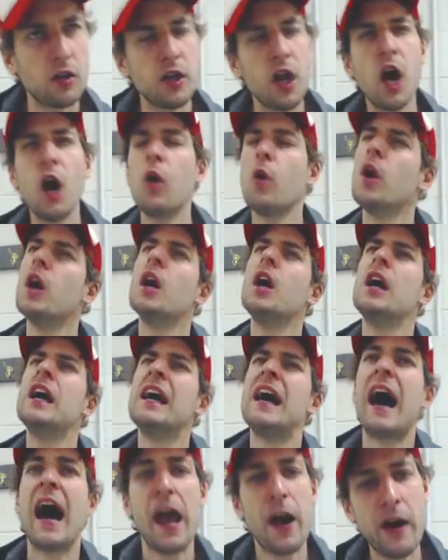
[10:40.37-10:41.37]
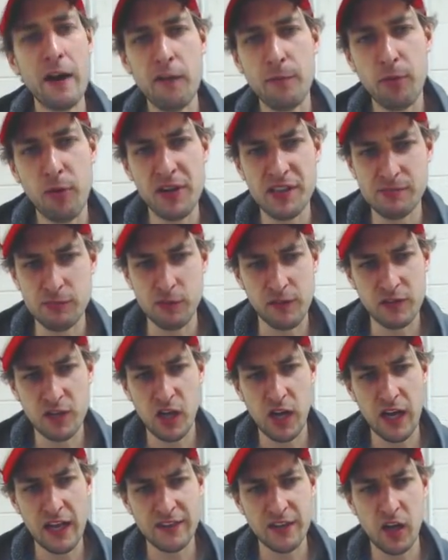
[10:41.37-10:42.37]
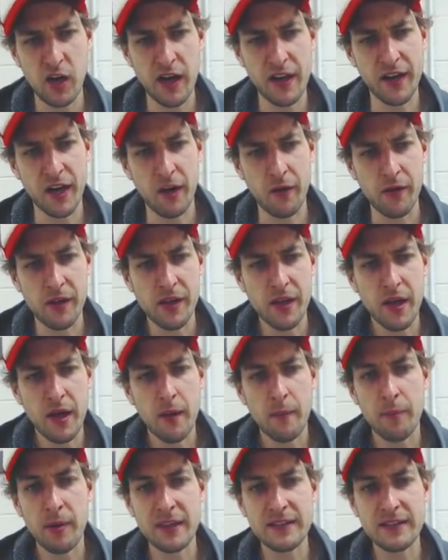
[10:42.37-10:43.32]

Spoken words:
No, I don't know Poison Move. That's all I know.